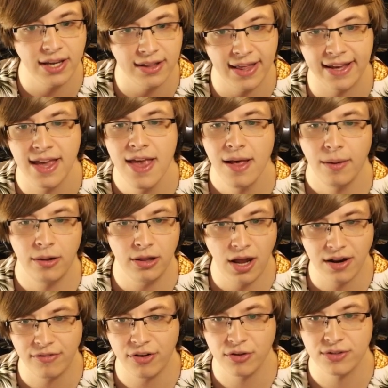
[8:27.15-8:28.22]
Like, a lot
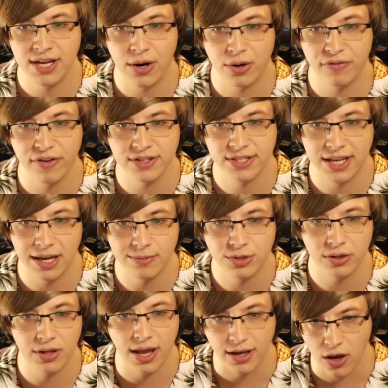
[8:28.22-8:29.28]
of other tower defense games are like,